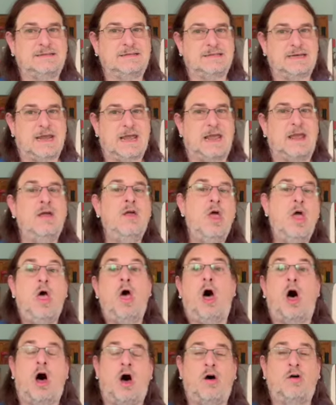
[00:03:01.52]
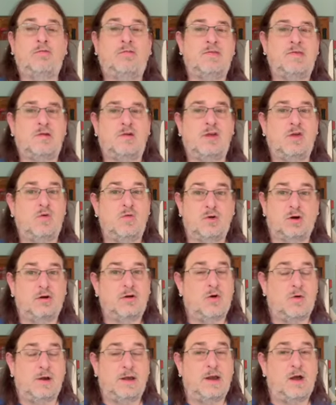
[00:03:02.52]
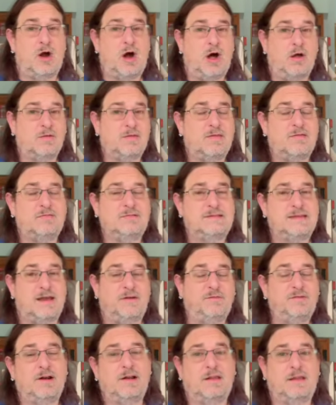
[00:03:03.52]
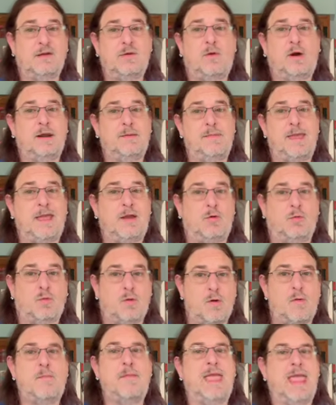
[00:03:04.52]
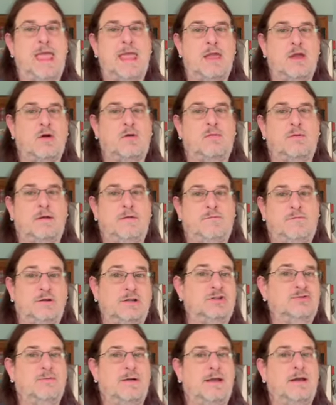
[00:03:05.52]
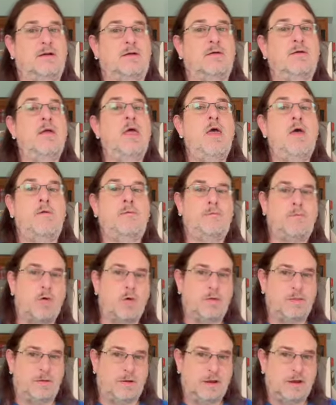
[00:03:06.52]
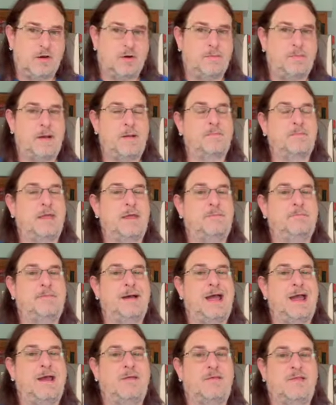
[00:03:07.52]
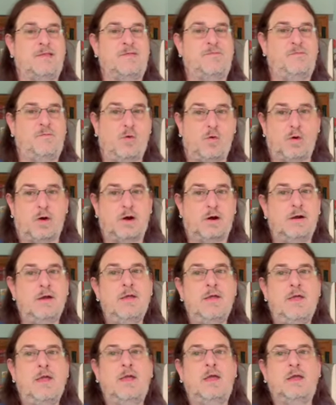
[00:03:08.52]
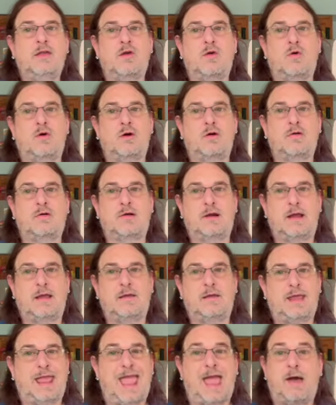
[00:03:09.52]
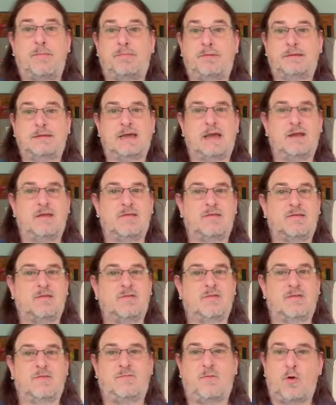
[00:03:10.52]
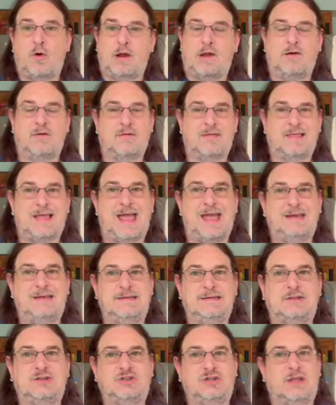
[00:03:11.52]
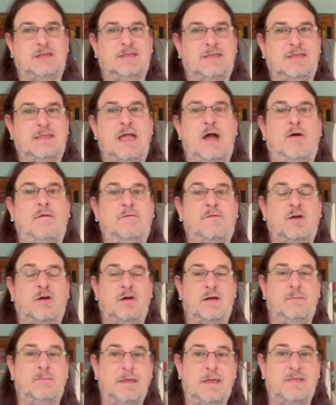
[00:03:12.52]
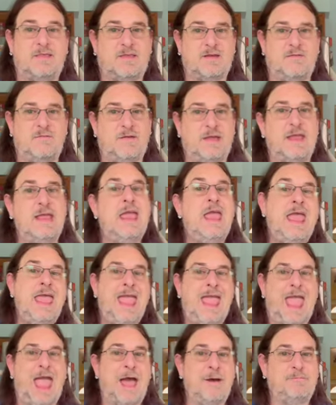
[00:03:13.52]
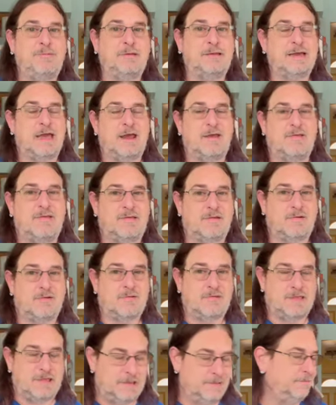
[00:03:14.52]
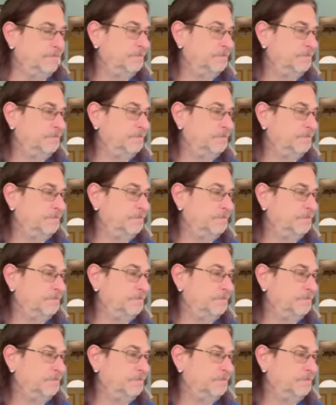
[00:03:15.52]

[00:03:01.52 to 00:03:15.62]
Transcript: today. Also, you are going to also definitely want to make room in your refrigerator for your pumpkin pies, for your appetizers, for your side dishes. Now, if you're going to be serving appetizers,